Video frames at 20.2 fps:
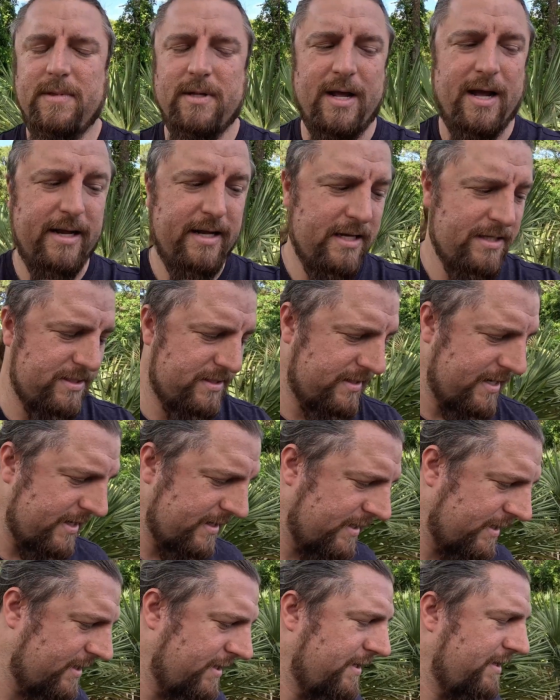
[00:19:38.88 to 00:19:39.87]
I guess
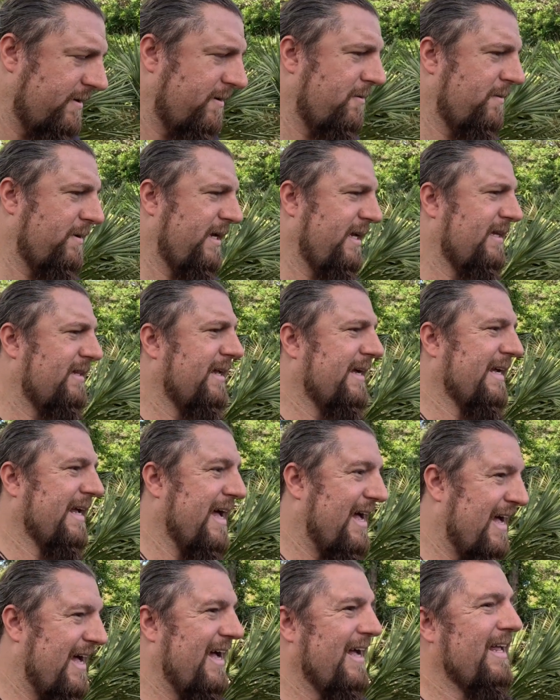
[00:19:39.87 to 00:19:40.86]
technically you don't need like
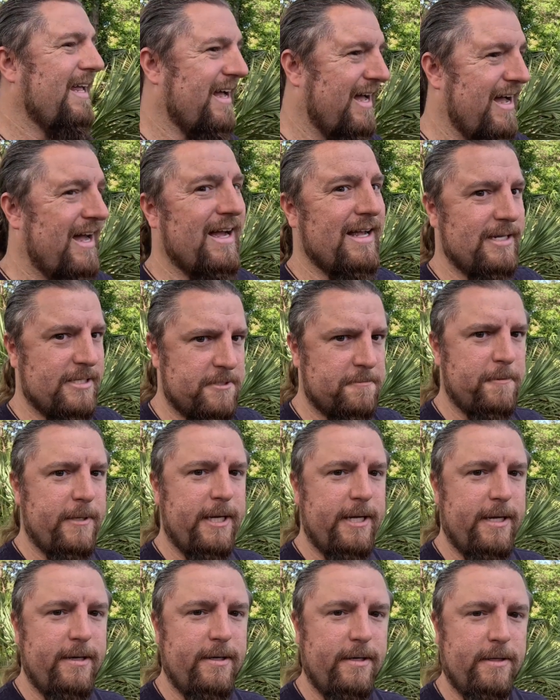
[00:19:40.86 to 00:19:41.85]
high
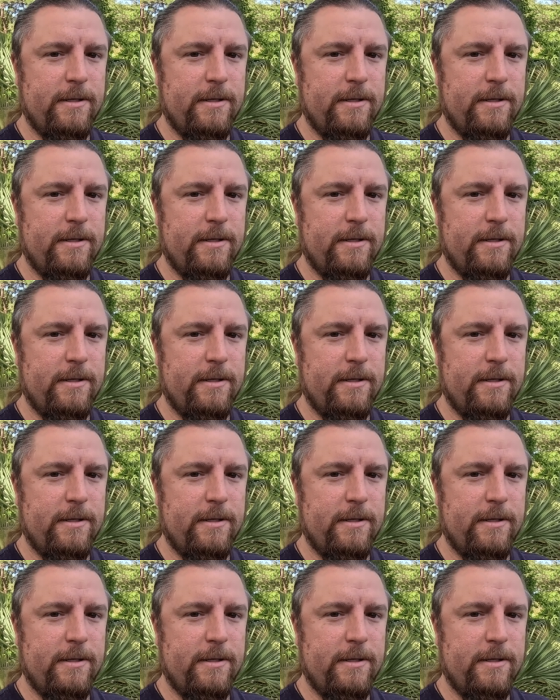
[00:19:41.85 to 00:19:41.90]
speed.